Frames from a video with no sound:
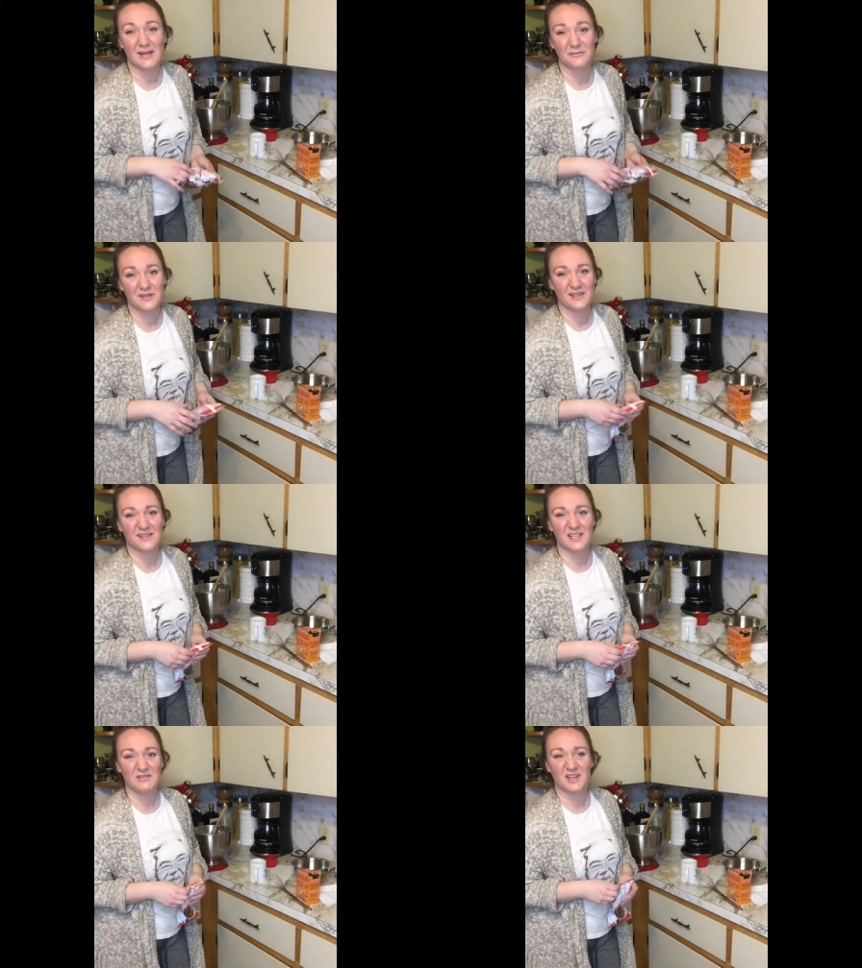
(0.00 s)
muffin,
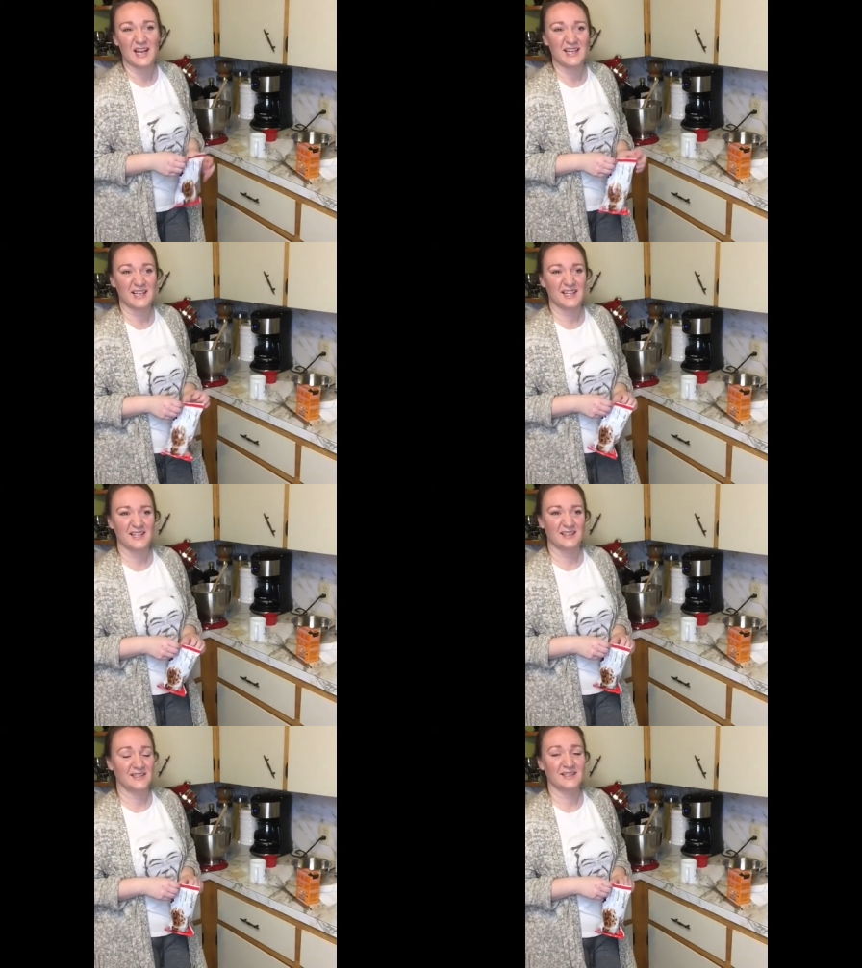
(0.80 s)
if you're adding
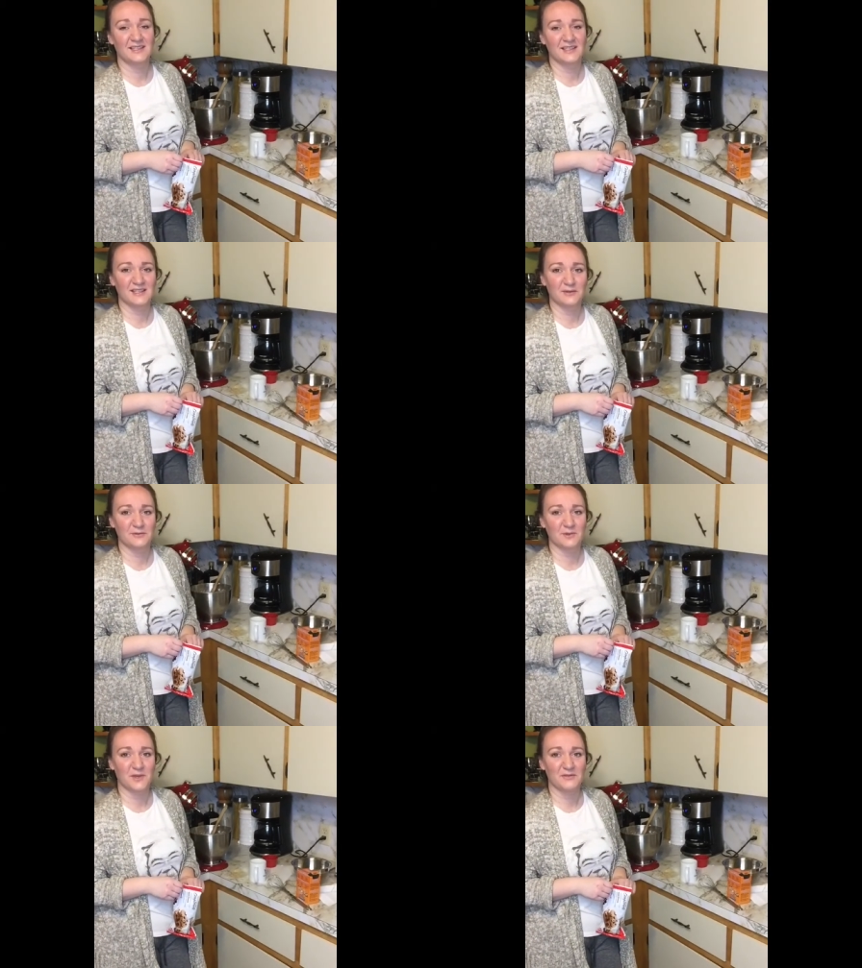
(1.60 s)
in any of
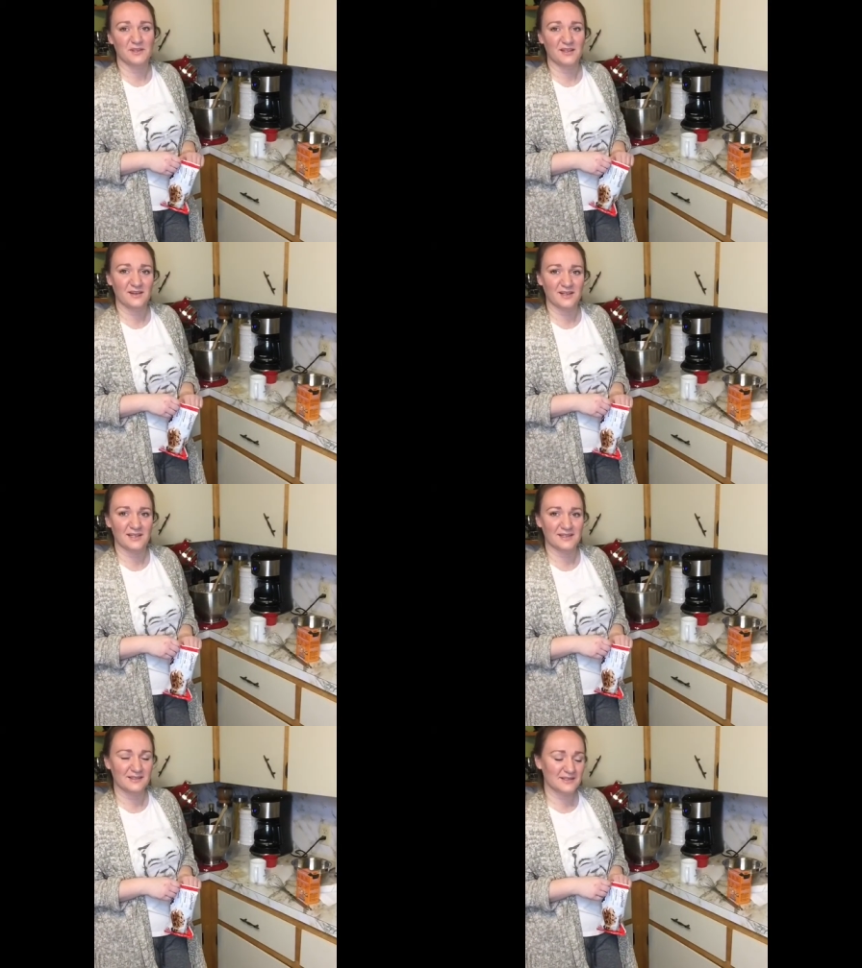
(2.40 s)
your muffin
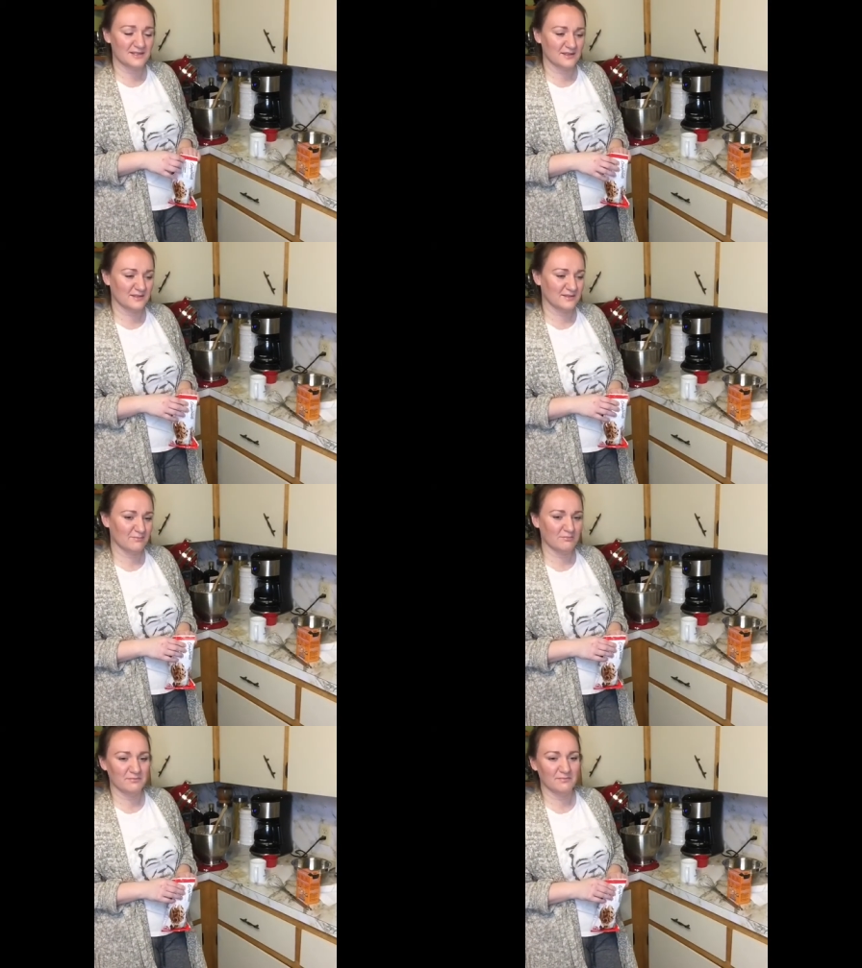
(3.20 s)
ingredients to
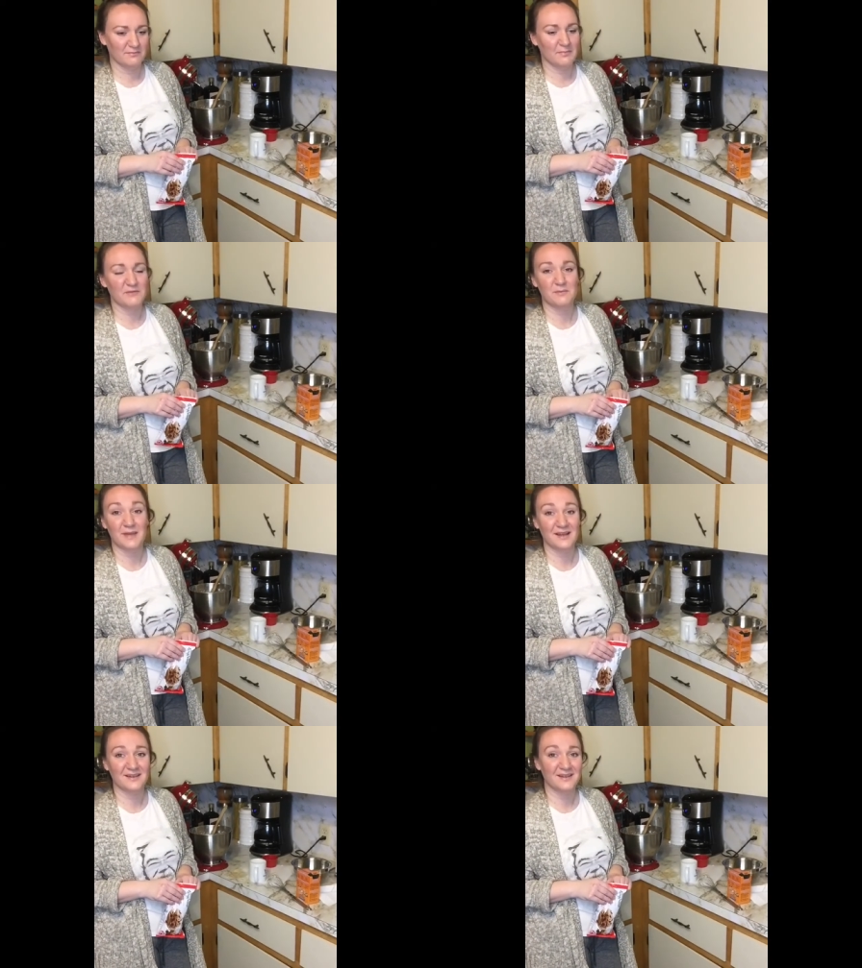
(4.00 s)
muffin
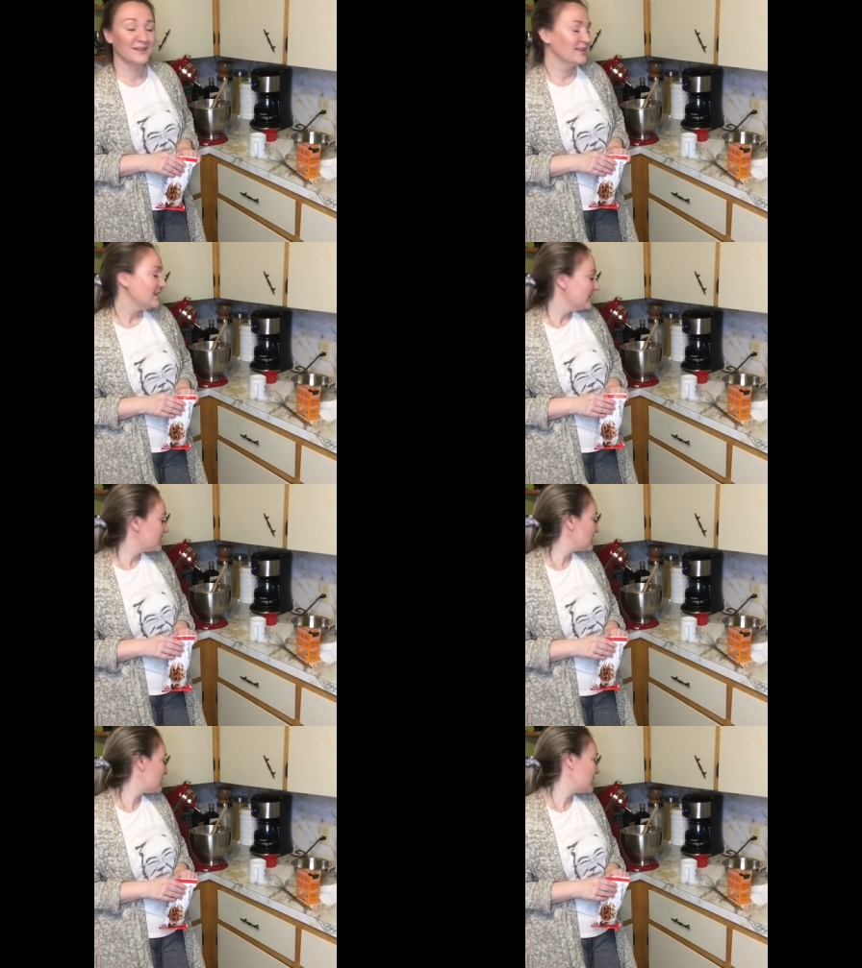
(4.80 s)
batter. It
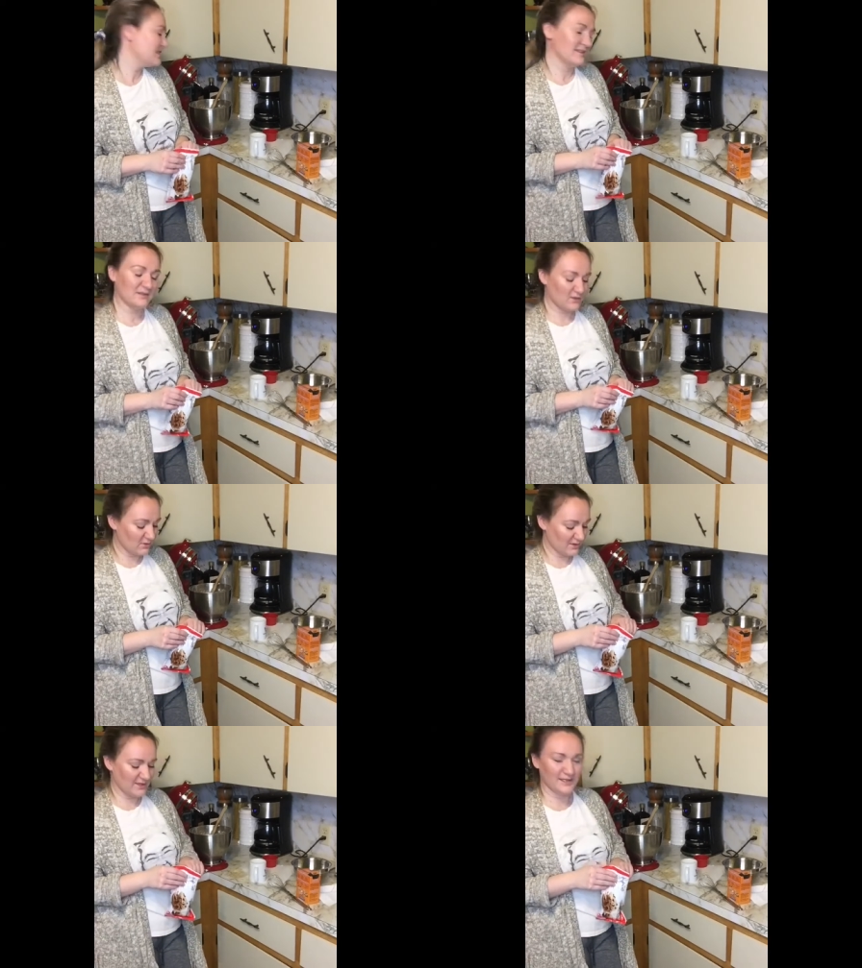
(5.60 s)
just makes it a
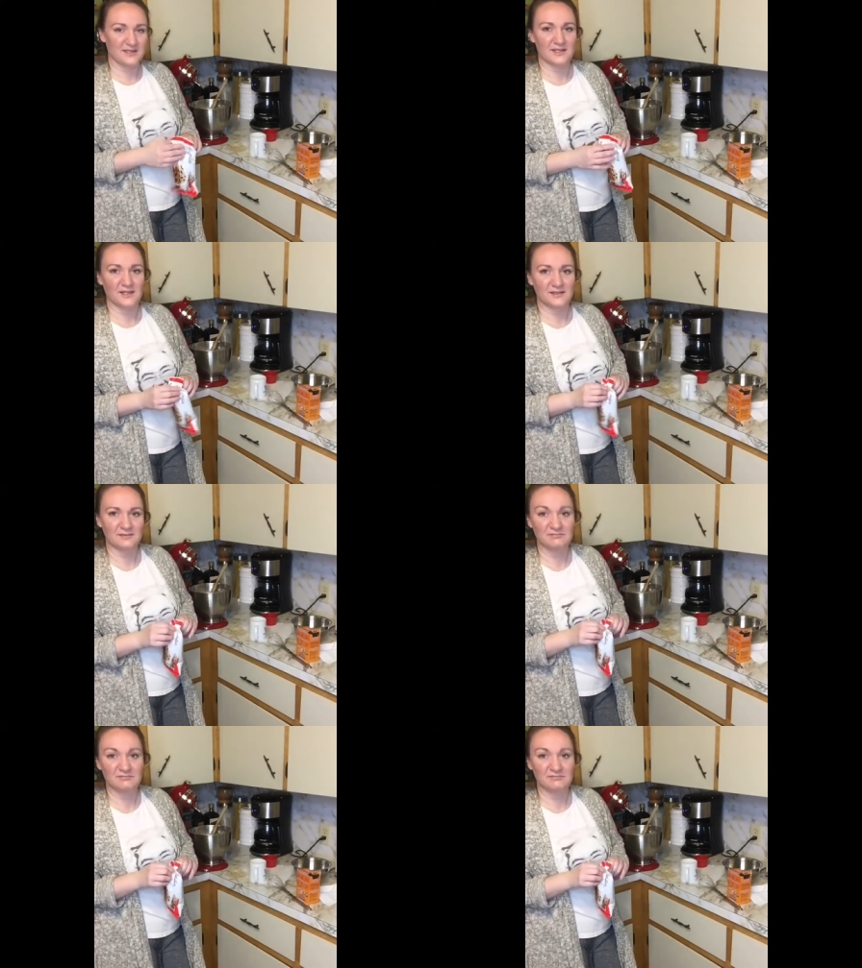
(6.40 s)
whole lot easier.